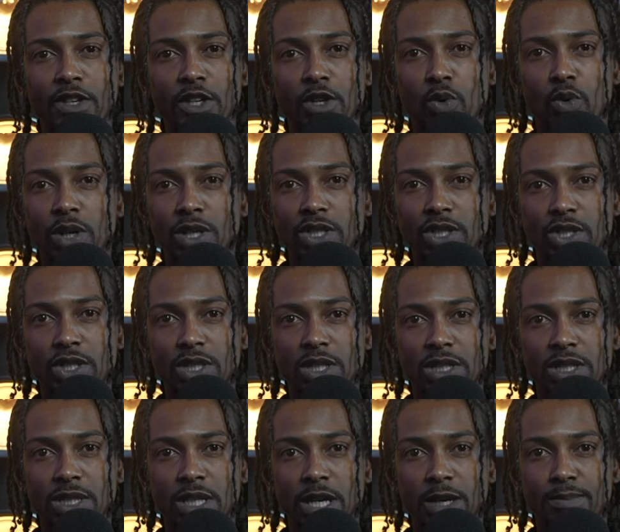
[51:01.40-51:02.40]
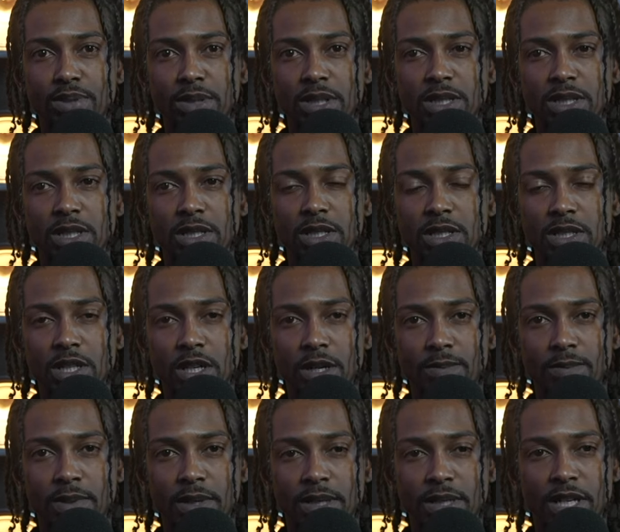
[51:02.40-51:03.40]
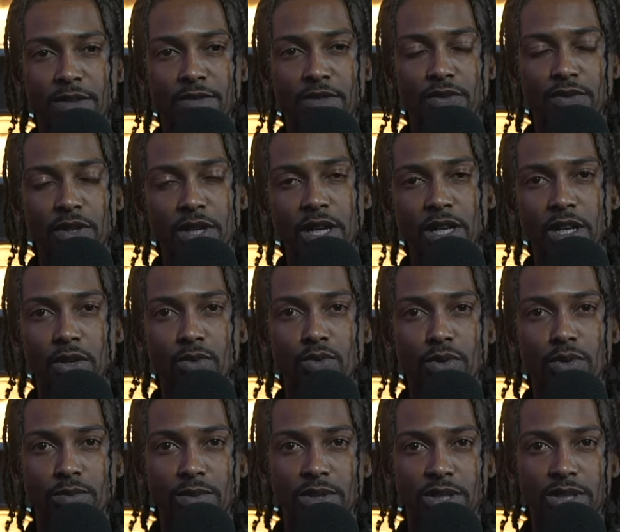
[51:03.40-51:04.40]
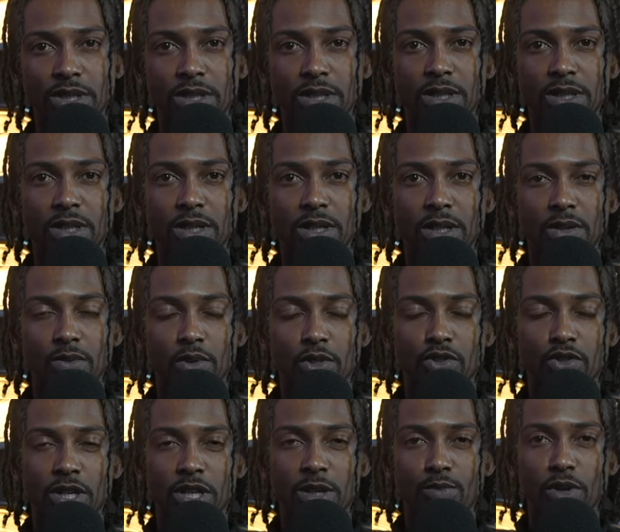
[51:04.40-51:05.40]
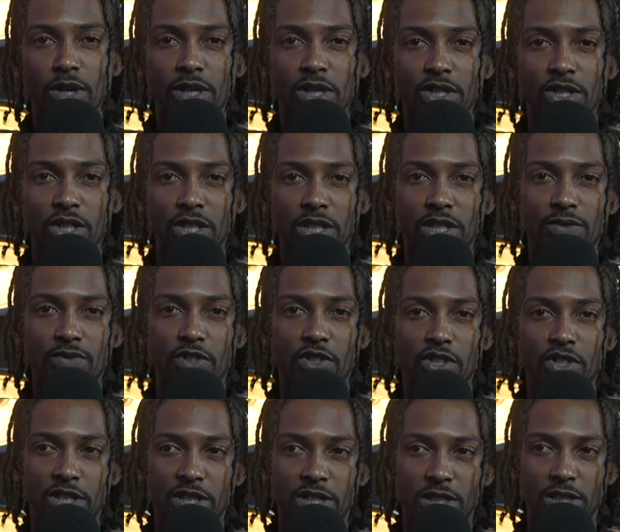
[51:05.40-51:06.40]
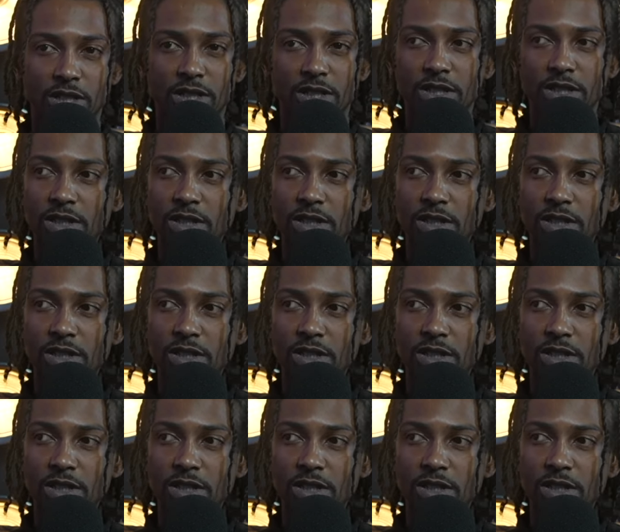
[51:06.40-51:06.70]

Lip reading: questions, please hit us up. Never forget our real mission. We're trying to break the chains of injustice.